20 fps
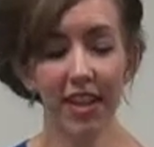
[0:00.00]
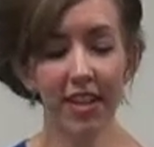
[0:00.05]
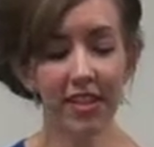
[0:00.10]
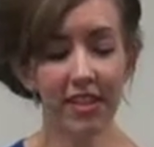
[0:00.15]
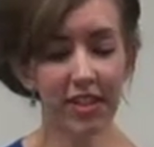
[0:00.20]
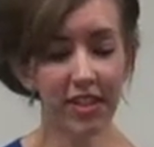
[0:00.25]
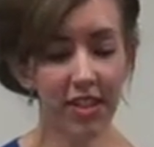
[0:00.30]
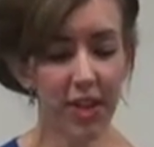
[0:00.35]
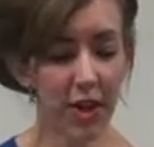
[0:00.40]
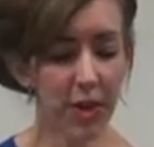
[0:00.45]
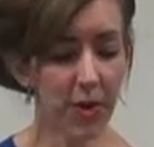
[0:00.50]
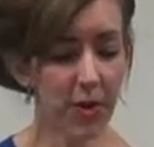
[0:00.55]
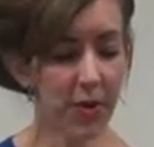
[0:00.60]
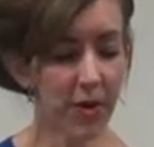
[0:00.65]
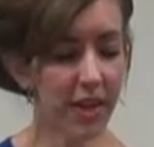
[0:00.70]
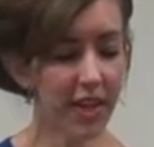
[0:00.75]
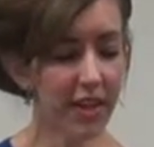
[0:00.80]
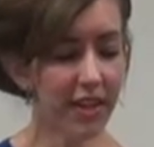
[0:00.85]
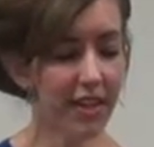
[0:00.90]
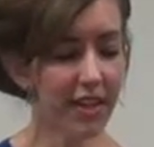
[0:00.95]
And
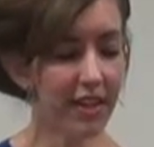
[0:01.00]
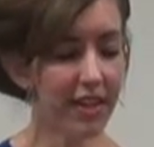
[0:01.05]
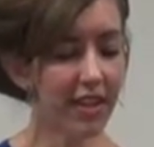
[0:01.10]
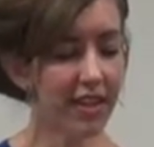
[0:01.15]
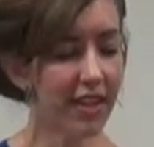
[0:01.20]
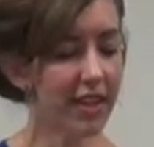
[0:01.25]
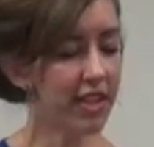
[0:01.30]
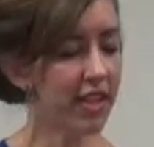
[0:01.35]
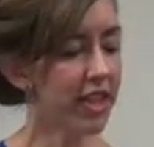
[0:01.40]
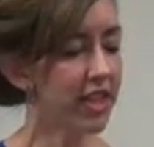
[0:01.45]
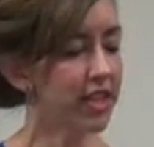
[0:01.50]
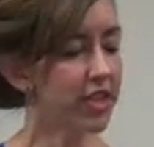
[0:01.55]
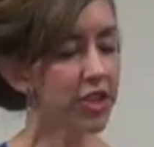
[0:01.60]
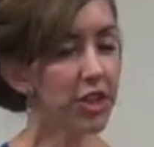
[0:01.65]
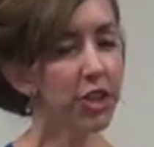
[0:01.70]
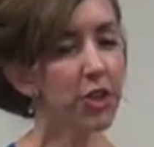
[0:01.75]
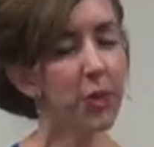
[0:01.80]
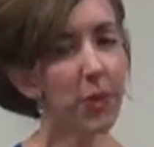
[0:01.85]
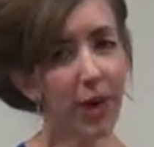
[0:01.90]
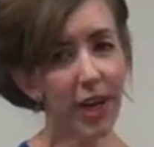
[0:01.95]
so it
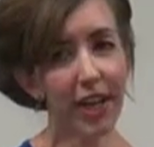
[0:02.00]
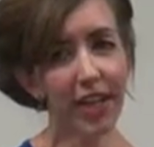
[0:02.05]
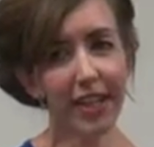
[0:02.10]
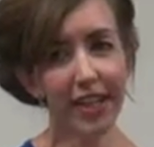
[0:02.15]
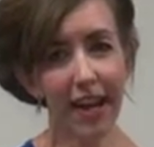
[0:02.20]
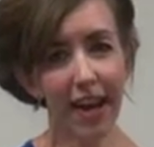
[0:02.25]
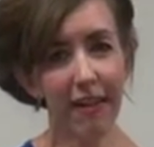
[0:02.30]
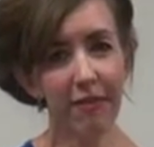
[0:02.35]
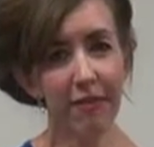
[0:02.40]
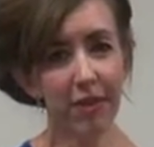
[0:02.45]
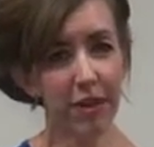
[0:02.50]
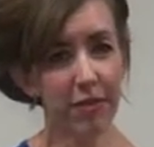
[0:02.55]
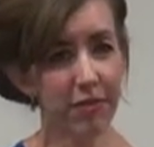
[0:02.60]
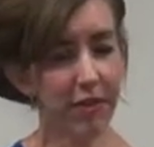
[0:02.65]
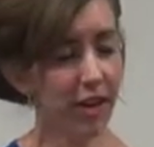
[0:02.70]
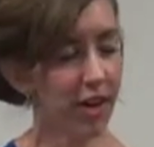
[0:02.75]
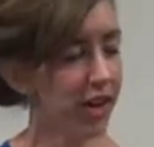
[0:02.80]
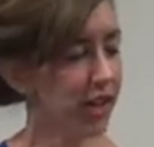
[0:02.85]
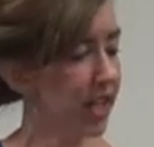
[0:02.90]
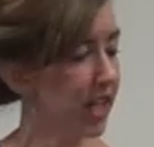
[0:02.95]
took work and effort
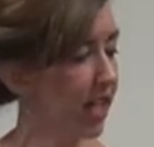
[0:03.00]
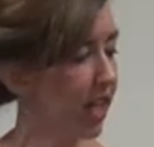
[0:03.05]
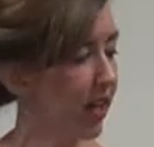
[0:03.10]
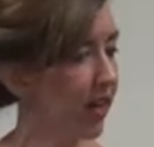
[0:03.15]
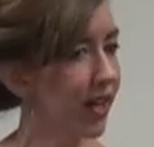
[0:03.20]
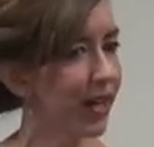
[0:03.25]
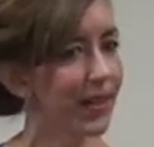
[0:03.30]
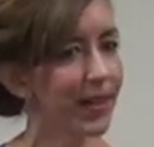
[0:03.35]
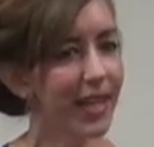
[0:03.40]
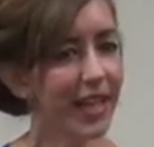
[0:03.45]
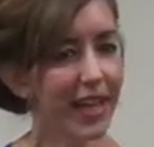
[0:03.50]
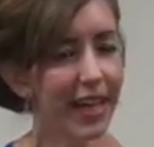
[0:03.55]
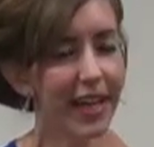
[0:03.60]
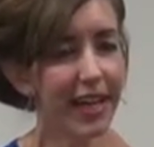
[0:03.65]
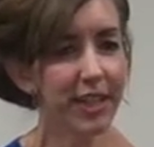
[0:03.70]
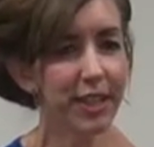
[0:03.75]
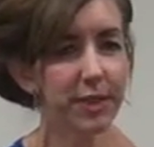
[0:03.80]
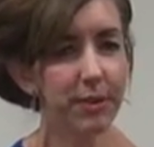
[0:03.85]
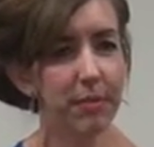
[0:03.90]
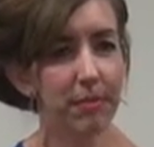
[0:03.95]
for her to go, oh
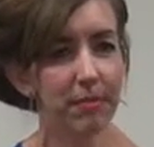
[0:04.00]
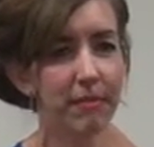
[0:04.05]
yeah,